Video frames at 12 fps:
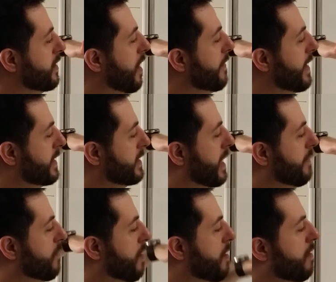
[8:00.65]
that's on that
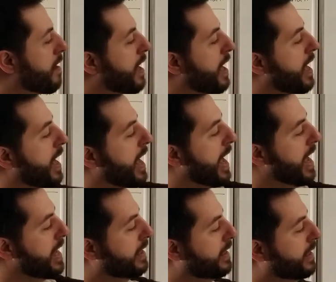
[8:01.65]
same row
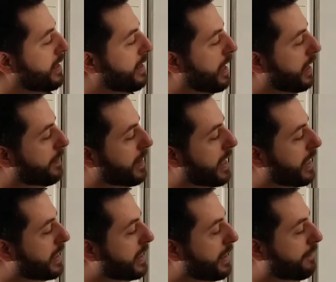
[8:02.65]
and
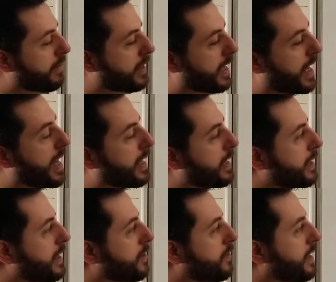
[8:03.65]
eliminate a different
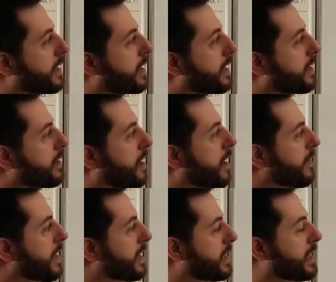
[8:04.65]
diagonal entry that's
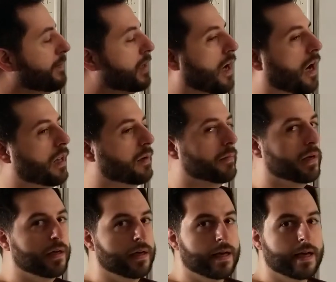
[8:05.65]
on that same column.
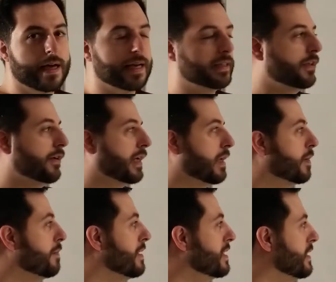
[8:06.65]
And so you're going
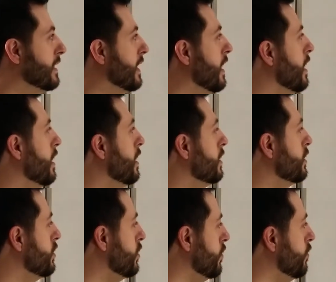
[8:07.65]
to be missing
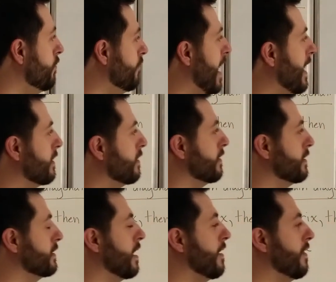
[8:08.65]
two
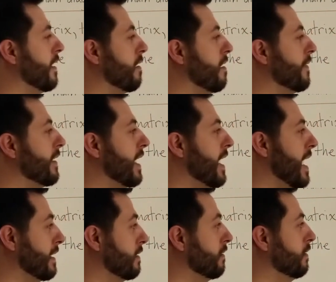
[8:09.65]
factors that are on the
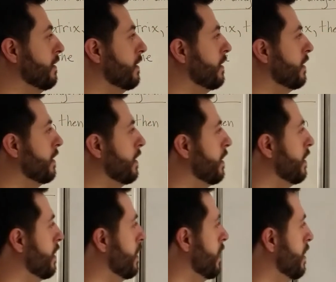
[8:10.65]
diagonal.
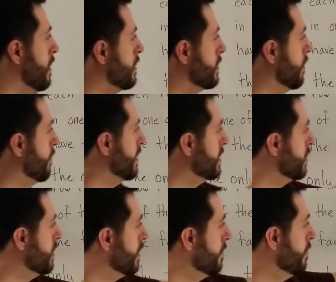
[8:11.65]
So the
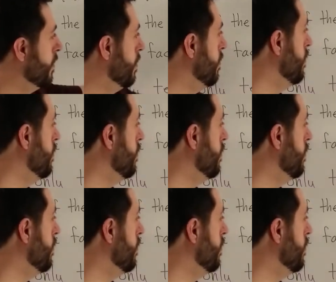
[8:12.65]
term